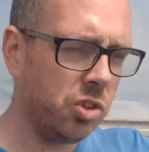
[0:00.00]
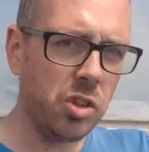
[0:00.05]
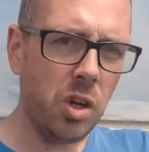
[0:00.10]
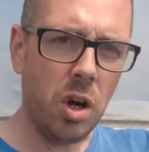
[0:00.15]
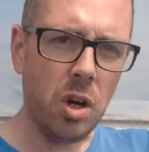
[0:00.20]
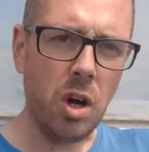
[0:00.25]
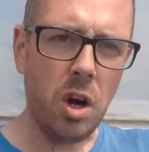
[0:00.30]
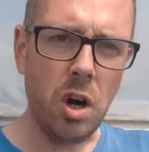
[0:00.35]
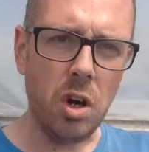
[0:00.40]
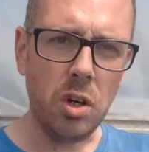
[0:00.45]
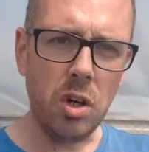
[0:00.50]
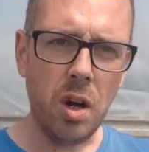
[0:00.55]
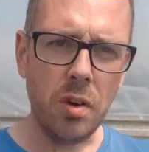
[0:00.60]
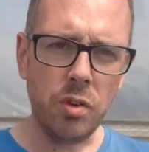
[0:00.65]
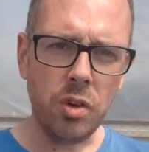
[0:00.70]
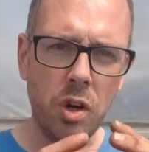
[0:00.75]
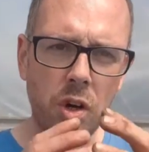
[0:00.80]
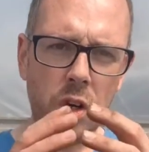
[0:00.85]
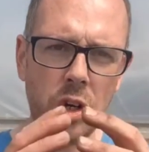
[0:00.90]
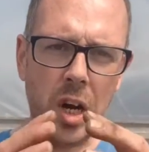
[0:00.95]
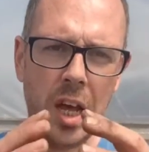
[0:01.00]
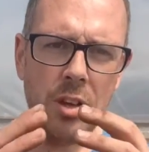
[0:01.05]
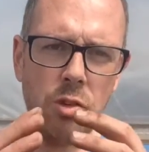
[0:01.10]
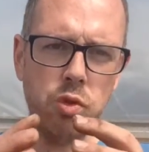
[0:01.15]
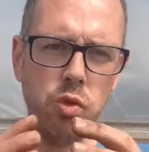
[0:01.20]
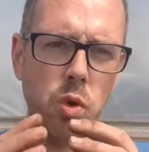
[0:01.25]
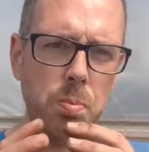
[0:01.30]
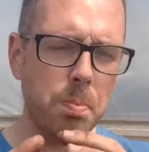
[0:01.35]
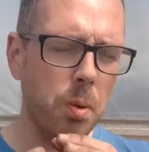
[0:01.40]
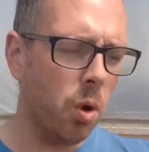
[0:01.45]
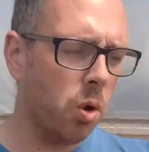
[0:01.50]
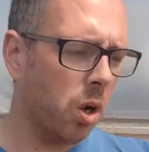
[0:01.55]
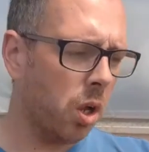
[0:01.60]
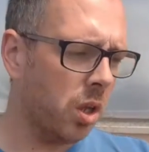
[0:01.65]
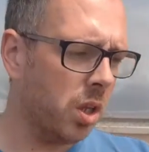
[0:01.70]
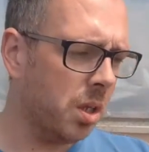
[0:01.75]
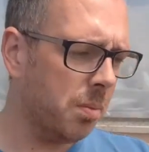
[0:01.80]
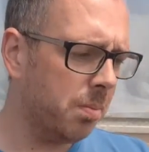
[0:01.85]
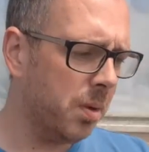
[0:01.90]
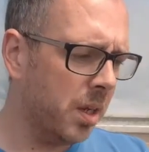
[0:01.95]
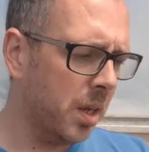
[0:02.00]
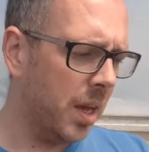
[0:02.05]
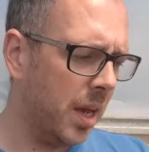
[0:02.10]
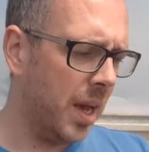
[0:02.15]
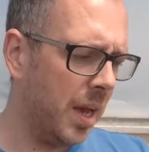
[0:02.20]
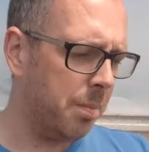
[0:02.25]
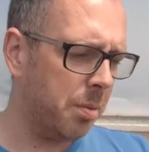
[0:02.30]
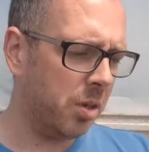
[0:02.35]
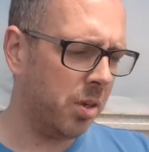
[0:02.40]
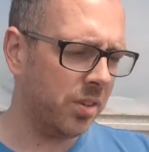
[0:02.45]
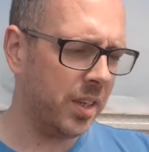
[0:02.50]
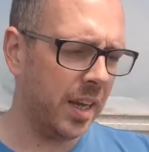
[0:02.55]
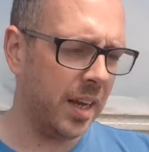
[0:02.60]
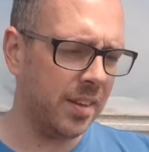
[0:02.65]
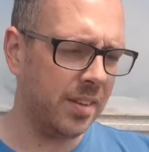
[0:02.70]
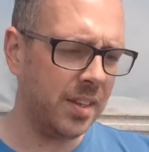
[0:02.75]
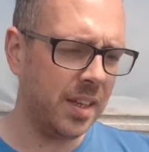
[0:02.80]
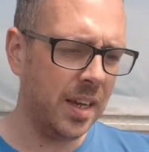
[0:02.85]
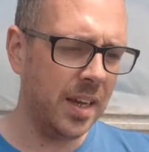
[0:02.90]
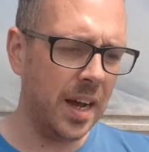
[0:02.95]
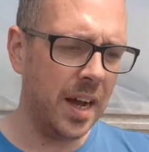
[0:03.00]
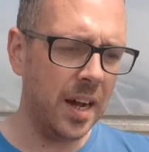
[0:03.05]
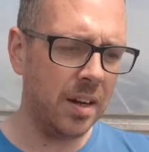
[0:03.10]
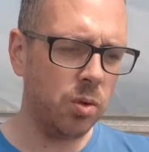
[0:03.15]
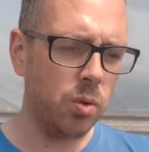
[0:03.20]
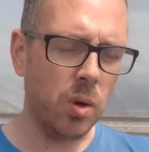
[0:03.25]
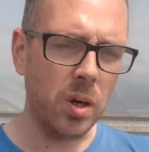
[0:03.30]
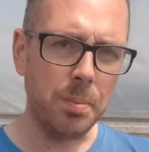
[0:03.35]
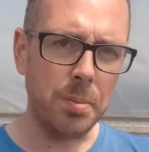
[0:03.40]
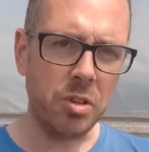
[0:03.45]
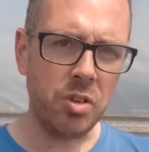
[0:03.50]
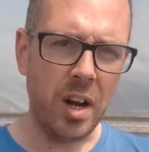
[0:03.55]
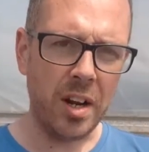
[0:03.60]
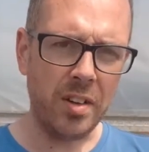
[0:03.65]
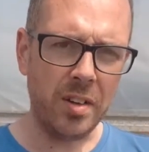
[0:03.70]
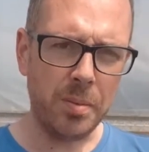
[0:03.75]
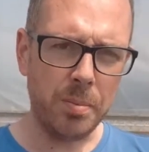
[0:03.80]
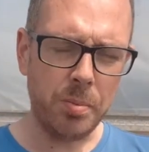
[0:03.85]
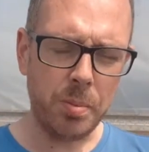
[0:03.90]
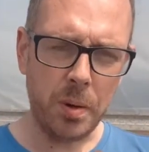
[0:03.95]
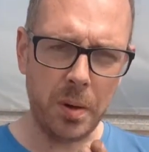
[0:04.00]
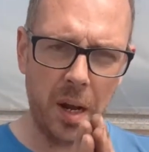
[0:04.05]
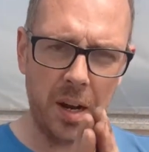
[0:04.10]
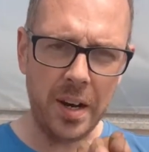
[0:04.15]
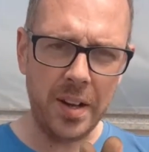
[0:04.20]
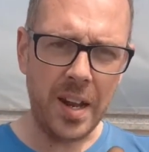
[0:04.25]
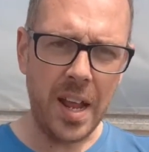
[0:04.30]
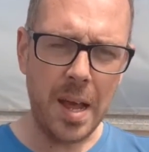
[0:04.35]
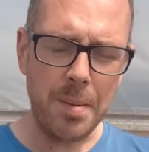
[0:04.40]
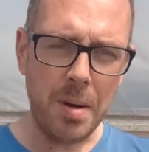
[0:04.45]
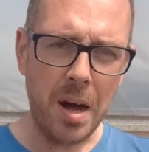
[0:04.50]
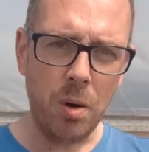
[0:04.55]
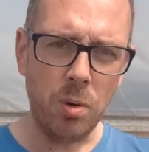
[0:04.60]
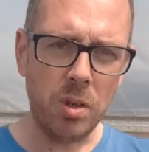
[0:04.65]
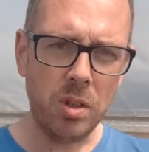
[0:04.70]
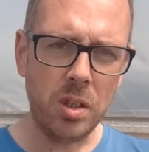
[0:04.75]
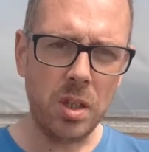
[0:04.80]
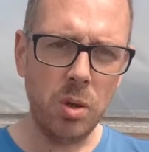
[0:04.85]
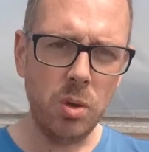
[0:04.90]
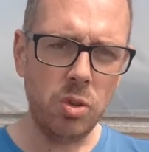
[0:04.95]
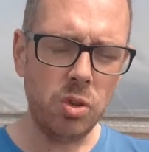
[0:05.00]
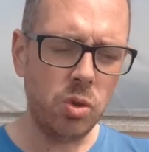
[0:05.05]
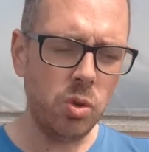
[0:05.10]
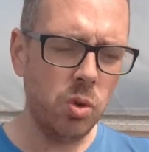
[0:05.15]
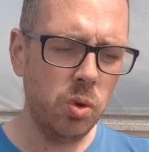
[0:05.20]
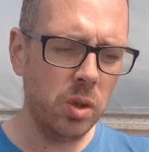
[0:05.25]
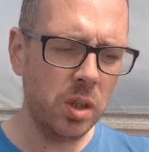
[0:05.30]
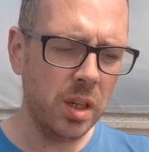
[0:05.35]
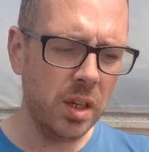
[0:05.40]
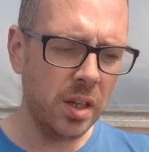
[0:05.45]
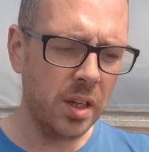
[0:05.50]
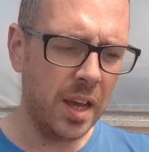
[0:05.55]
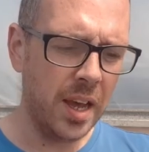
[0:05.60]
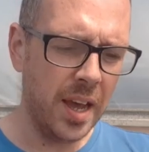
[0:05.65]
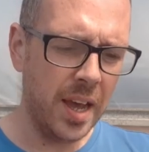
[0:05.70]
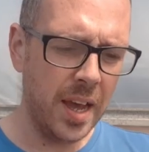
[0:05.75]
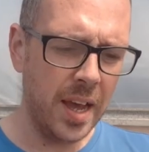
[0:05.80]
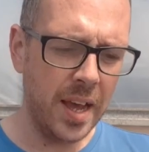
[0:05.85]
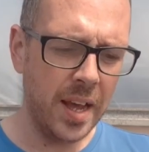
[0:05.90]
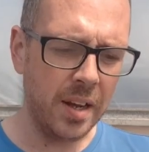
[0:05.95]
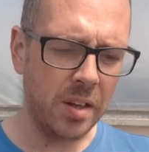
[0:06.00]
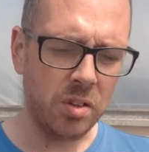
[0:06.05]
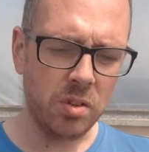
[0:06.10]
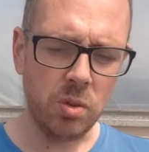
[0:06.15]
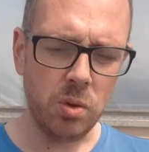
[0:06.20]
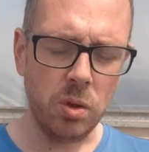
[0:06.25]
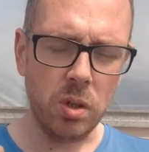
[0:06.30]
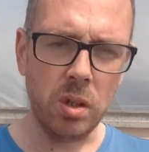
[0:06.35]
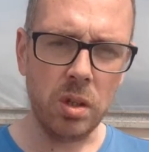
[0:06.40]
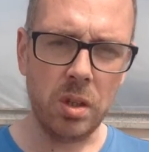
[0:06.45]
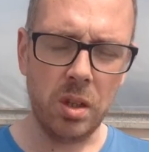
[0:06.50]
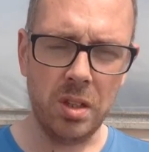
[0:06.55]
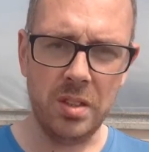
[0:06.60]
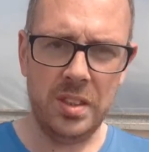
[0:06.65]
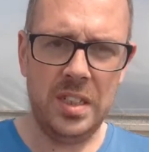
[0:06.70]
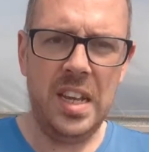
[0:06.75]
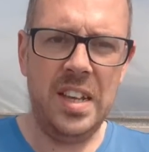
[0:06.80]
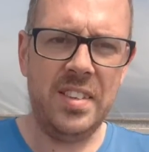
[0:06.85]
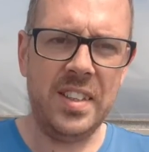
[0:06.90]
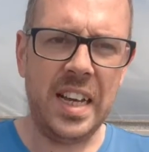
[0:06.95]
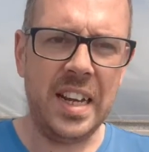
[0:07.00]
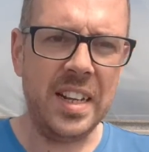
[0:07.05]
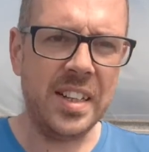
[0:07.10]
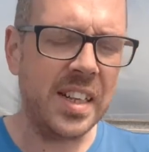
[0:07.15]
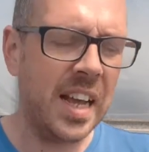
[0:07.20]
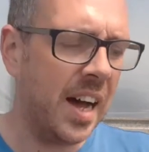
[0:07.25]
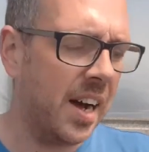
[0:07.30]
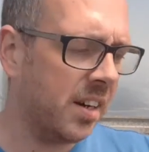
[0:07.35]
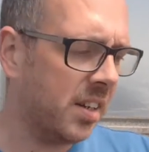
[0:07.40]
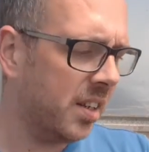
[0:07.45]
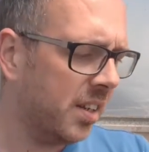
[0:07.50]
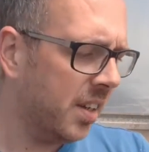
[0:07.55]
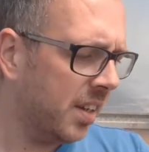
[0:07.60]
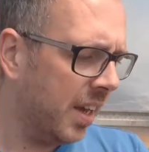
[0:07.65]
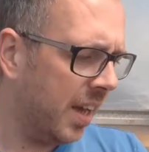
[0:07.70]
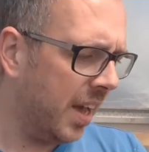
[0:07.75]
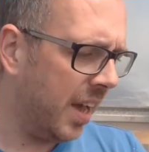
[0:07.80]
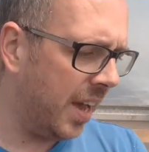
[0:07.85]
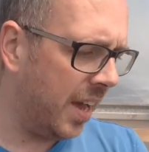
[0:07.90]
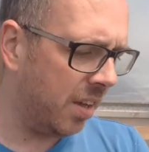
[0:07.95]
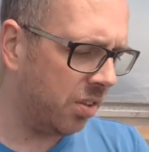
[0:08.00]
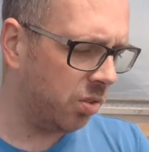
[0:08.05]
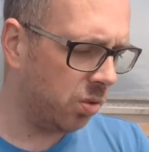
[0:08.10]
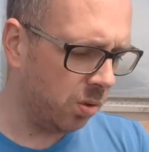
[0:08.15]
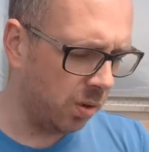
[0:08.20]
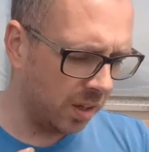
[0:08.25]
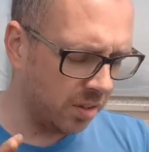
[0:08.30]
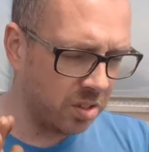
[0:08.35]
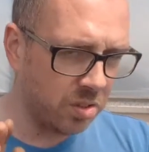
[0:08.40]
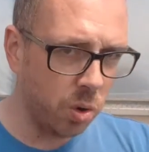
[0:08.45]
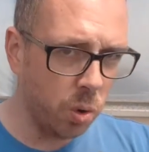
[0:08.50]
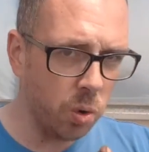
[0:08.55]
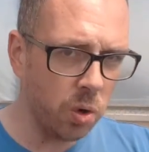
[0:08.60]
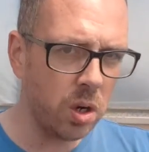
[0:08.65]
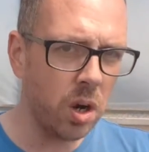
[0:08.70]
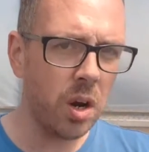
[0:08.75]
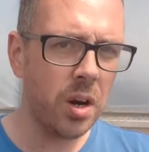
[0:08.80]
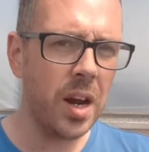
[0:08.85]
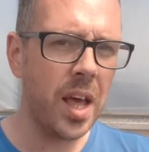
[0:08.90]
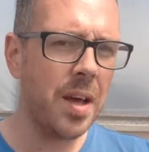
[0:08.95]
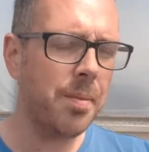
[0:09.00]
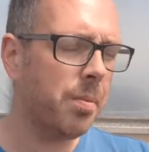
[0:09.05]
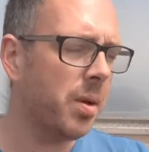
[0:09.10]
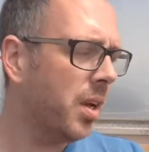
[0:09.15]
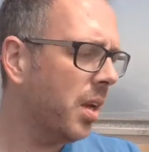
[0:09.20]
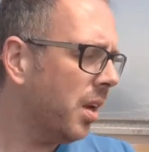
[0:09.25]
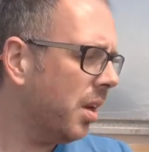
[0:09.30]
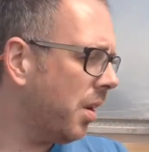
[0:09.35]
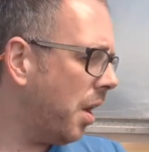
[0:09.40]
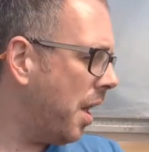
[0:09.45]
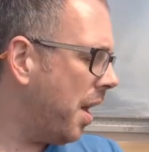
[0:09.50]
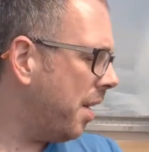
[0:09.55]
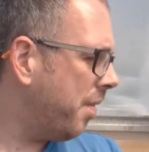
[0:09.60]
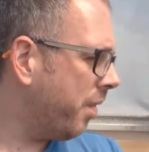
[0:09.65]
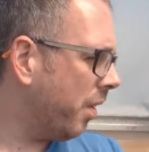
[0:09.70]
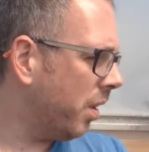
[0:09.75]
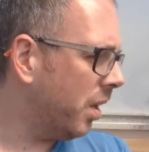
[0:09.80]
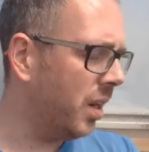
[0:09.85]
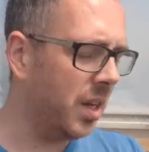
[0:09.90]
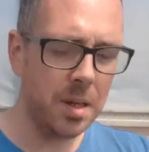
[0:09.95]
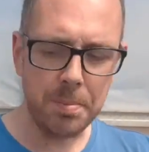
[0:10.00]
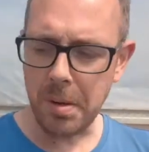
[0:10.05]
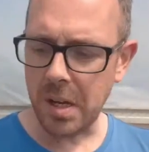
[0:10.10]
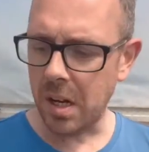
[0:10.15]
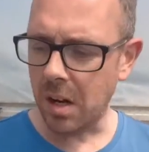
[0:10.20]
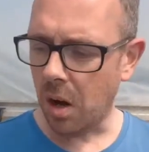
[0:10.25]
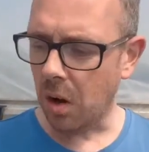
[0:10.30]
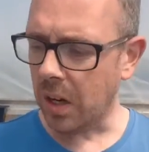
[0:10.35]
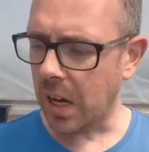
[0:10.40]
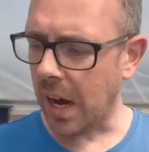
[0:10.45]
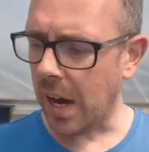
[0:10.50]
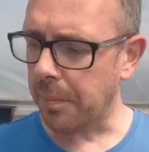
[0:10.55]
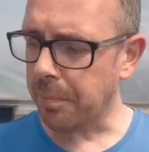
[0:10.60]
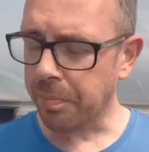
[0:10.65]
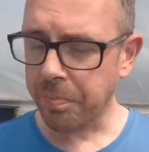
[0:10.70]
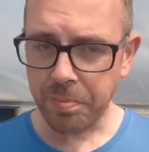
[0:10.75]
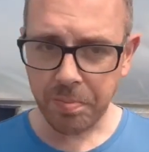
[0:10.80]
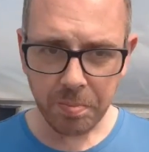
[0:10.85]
we can start harding off. I've got a nice root ball on them because, like I say, I don't want to be planting them out too soon, so because in case they get attacked. So I'm just holding on them for a little bit longer.